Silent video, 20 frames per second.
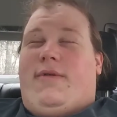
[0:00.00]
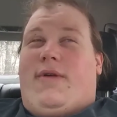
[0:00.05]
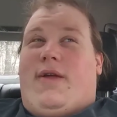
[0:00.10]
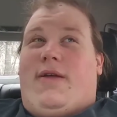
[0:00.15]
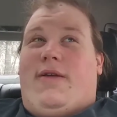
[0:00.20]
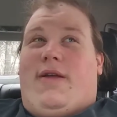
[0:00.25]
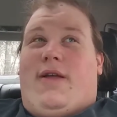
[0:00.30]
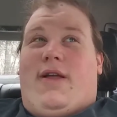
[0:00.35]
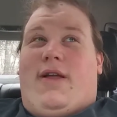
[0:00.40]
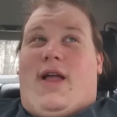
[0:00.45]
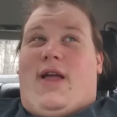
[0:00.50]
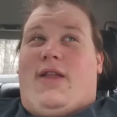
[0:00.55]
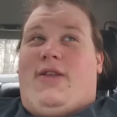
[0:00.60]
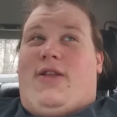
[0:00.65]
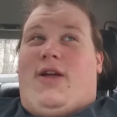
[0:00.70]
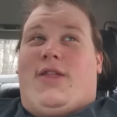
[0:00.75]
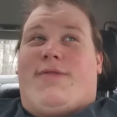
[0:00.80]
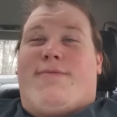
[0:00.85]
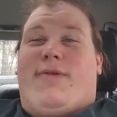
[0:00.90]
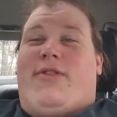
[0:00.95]
Uh, I,
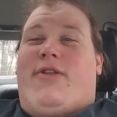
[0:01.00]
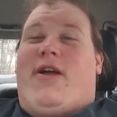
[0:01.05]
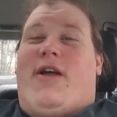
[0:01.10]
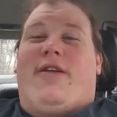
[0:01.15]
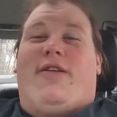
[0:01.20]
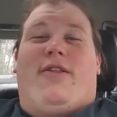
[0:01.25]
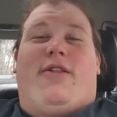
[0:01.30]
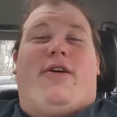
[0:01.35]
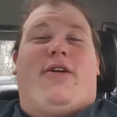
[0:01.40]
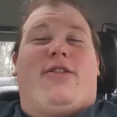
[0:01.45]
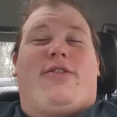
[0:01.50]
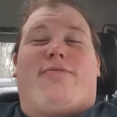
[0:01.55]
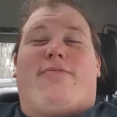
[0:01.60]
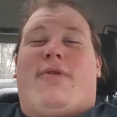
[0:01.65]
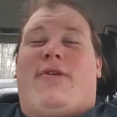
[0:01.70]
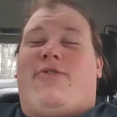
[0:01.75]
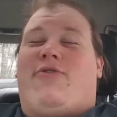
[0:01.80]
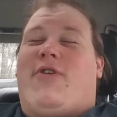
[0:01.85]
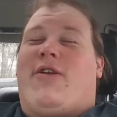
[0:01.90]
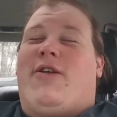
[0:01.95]
I lost my I
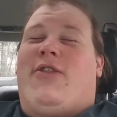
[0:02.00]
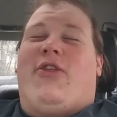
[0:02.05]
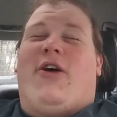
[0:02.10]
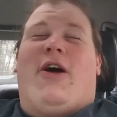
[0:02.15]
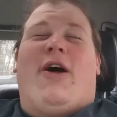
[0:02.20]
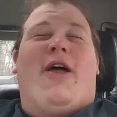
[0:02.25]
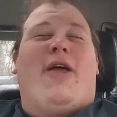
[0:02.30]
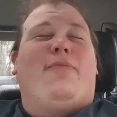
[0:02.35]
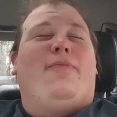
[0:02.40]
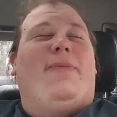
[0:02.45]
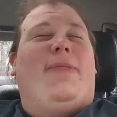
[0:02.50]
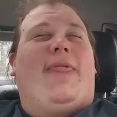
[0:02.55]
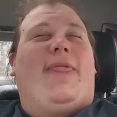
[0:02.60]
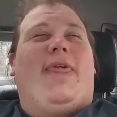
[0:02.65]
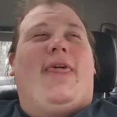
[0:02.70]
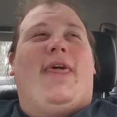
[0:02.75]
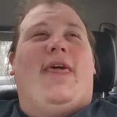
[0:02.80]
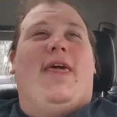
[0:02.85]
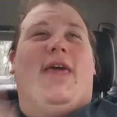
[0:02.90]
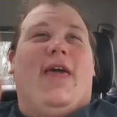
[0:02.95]
lost my train of thought.
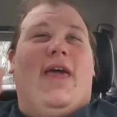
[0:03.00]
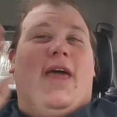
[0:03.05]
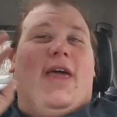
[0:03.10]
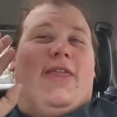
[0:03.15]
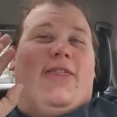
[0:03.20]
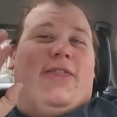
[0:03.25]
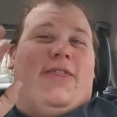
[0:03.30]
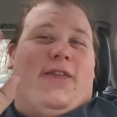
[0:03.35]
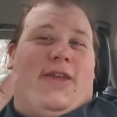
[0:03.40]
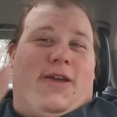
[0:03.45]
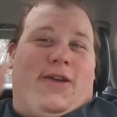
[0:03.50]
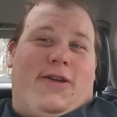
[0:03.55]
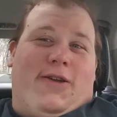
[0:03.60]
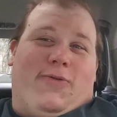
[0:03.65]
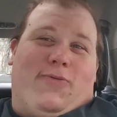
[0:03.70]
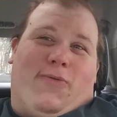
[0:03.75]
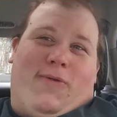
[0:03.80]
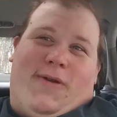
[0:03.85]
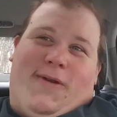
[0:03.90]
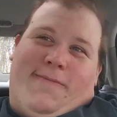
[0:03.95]

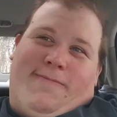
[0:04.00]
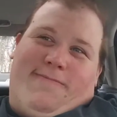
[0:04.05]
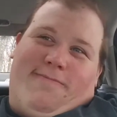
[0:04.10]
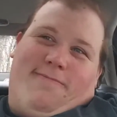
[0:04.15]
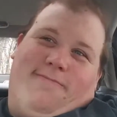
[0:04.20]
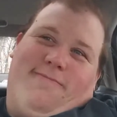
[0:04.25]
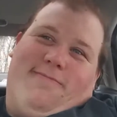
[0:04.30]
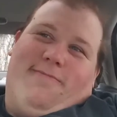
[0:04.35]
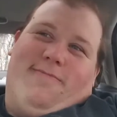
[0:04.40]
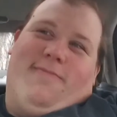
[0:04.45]
There it went.